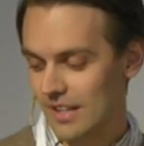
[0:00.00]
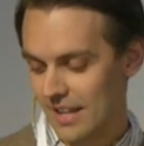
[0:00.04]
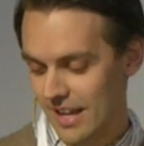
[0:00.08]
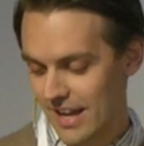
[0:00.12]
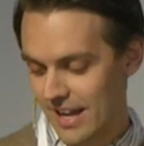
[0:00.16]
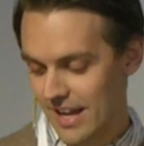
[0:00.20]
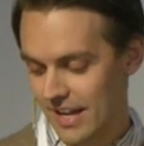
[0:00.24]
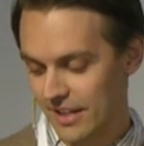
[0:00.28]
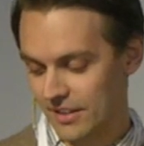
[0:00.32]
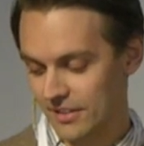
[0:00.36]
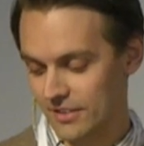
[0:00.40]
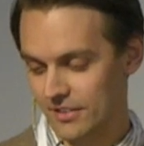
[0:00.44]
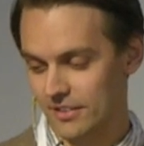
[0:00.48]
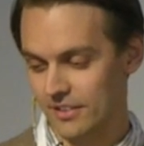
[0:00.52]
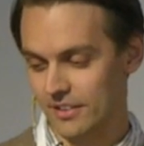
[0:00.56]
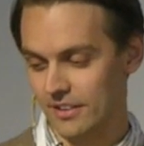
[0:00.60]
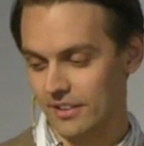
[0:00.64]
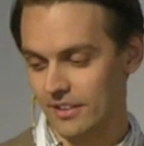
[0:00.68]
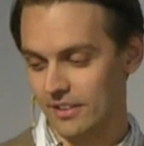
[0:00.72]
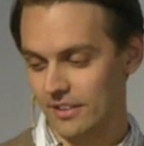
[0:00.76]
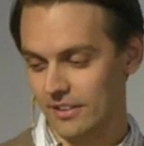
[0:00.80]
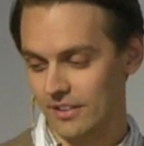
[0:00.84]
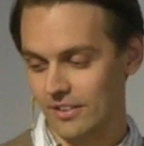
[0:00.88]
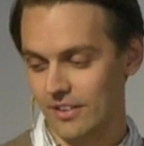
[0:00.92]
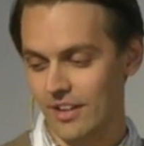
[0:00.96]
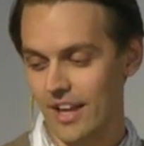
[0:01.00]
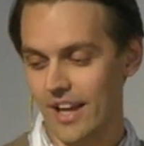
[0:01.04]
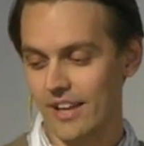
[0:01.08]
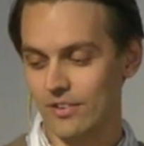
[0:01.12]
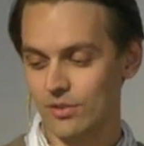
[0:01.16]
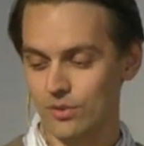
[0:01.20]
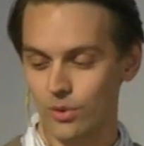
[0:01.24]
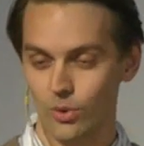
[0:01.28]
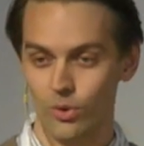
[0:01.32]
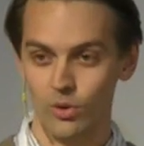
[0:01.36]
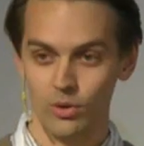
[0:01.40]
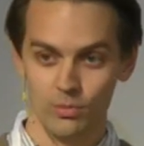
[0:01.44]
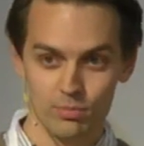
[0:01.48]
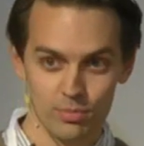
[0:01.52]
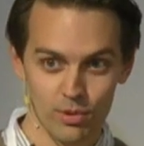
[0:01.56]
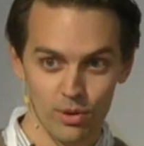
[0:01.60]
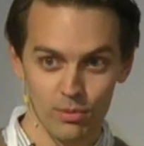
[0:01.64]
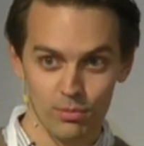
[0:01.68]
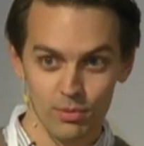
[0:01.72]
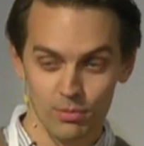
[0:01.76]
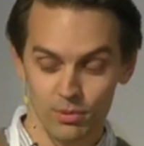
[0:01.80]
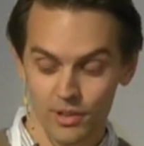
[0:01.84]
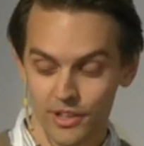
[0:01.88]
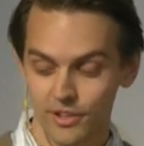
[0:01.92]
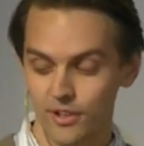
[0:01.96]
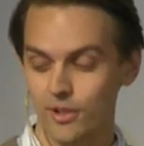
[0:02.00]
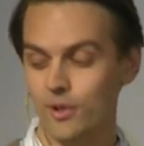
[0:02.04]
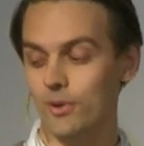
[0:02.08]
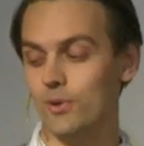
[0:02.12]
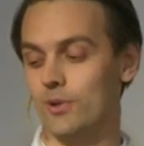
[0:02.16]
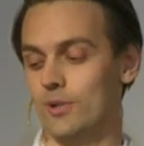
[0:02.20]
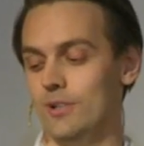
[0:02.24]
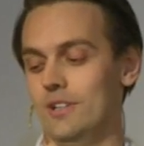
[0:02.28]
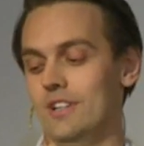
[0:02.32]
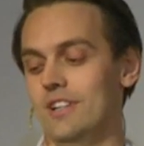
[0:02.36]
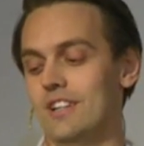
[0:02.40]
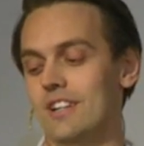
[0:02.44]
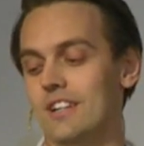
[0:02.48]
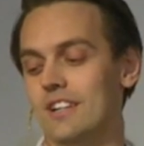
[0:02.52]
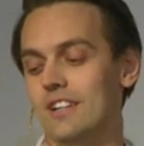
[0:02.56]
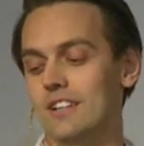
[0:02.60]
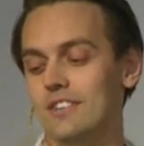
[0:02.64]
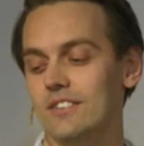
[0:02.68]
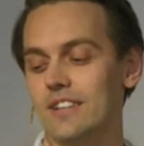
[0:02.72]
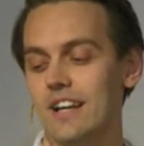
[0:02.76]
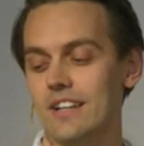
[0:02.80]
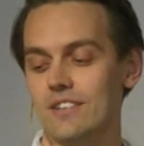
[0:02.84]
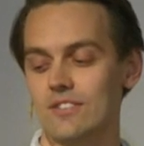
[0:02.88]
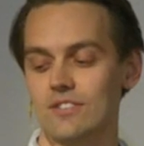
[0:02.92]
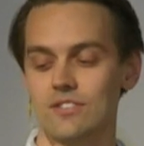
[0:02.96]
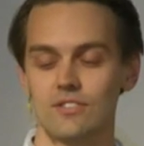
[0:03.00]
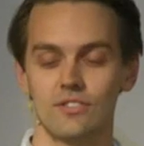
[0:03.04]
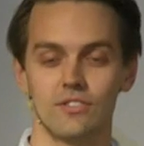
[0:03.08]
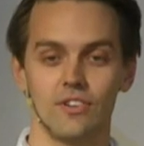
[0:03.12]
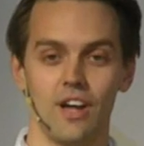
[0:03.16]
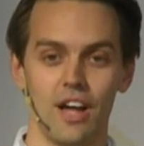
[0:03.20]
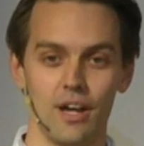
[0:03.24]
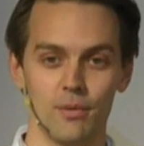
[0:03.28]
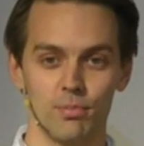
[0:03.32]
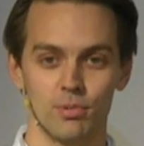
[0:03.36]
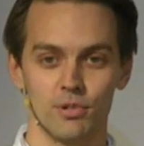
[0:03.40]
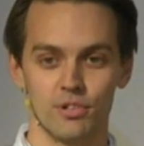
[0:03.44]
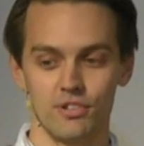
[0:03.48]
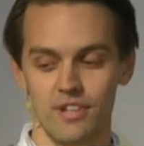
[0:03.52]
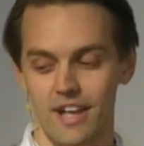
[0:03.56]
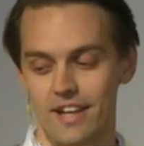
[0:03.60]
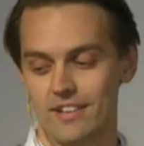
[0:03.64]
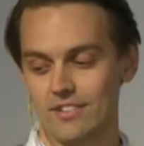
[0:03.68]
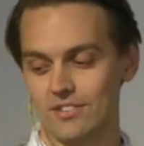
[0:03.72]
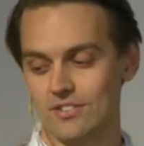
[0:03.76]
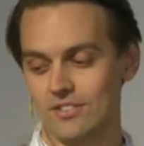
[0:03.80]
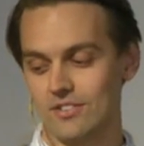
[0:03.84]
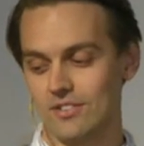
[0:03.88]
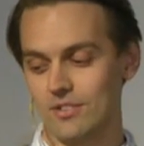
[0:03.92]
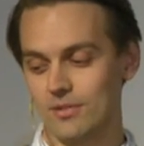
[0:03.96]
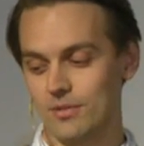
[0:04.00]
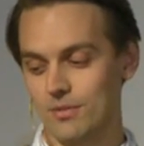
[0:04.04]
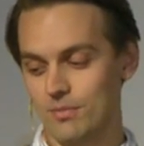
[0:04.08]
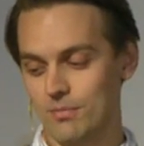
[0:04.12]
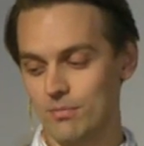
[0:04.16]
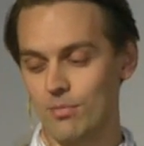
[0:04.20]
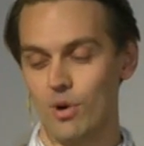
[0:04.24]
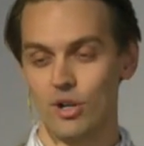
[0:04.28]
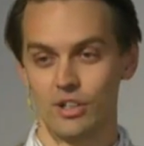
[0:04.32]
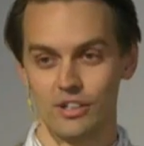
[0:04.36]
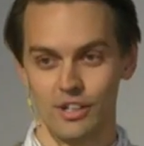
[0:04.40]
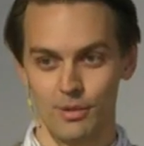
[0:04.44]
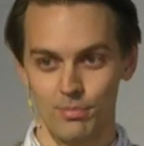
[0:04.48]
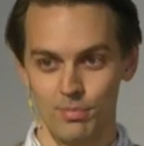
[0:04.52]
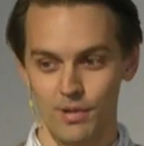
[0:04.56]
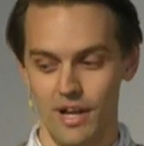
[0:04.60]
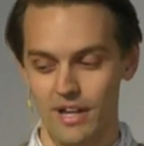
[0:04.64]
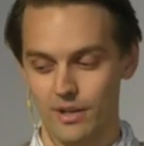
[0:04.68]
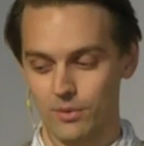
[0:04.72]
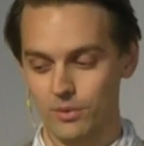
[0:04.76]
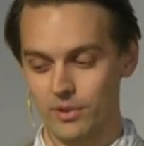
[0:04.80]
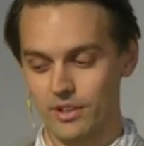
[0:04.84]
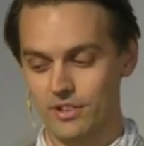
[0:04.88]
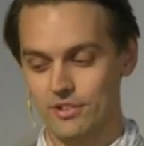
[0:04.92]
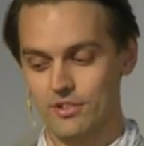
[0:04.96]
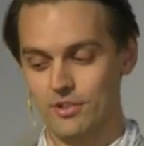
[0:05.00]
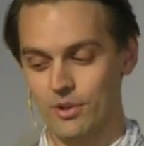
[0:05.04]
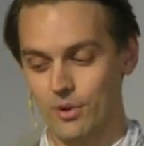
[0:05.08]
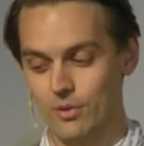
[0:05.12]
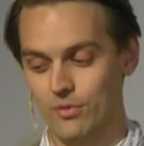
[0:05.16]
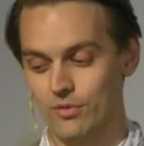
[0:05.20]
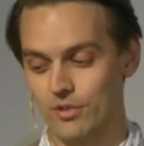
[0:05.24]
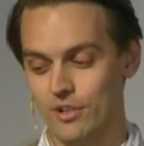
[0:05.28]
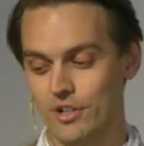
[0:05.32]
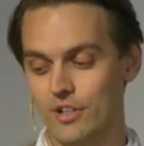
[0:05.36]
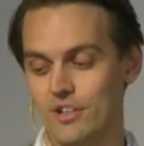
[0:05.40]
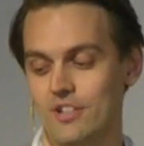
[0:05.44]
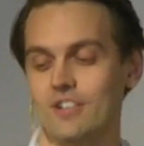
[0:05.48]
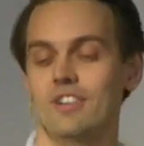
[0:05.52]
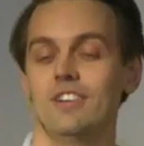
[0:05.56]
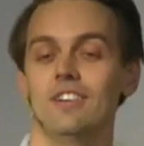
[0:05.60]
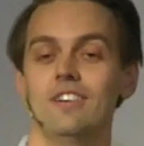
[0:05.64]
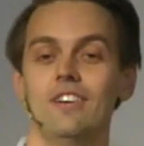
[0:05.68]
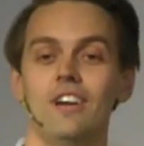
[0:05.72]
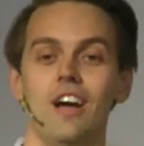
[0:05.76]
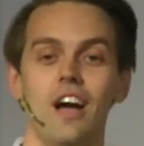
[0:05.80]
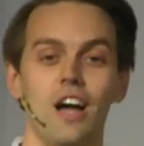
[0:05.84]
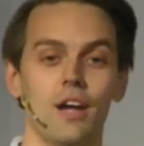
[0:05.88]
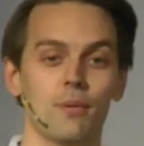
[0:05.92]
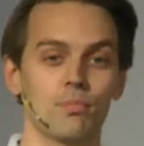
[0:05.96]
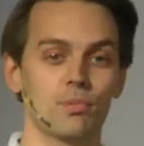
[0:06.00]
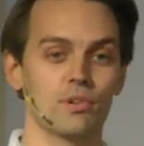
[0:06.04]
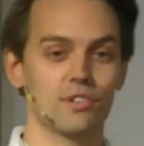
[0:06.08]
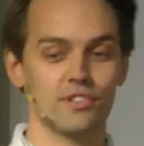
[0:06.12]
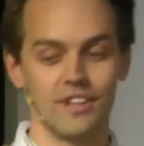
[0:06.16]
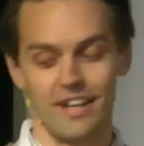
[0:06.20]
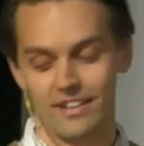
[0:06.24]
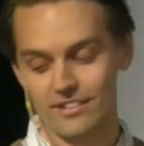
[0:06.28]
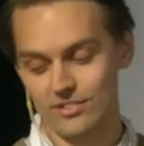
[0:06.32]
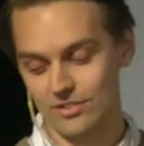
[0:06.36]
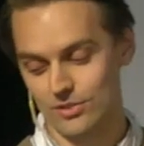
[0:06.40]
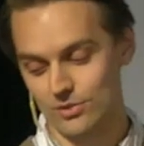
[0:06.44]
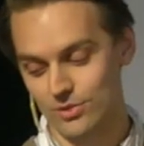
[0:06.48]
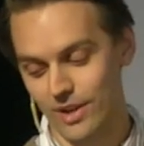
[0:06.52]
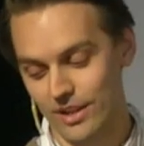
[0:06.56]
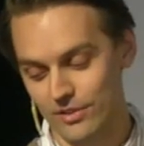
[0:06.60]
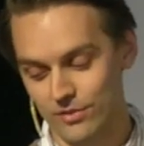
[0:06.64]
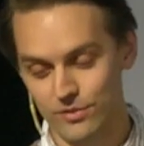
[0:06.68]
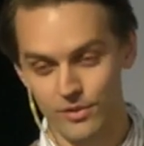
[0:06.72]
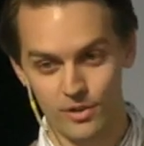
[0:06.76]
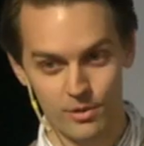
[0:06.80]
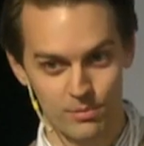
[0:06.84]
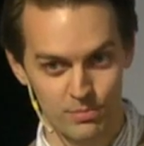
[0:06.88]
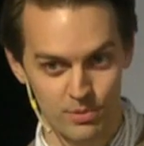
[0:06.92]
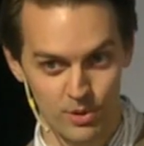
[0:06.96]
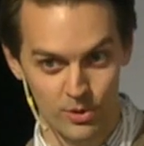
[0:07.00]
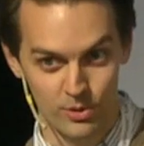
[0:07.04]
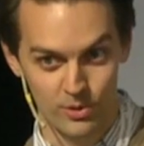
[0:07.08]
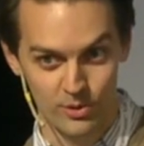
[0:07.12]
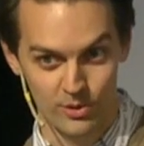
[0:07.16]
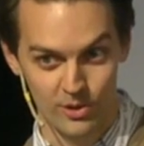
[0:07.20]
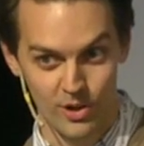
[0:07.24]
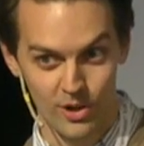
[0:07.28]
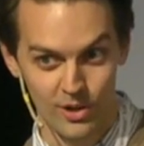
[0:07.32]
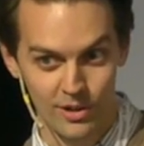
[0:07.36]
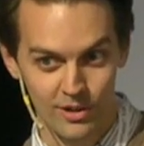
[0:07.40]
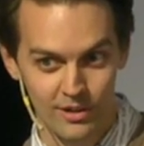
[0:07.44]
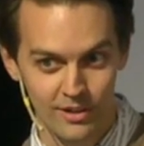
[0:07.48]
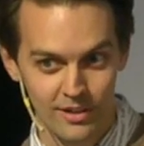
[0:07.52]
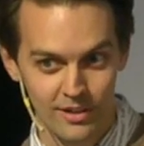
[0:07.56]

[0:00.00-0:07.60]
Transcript: And as you all probably know, that's hypertext markup language over hypertext transfer protocol.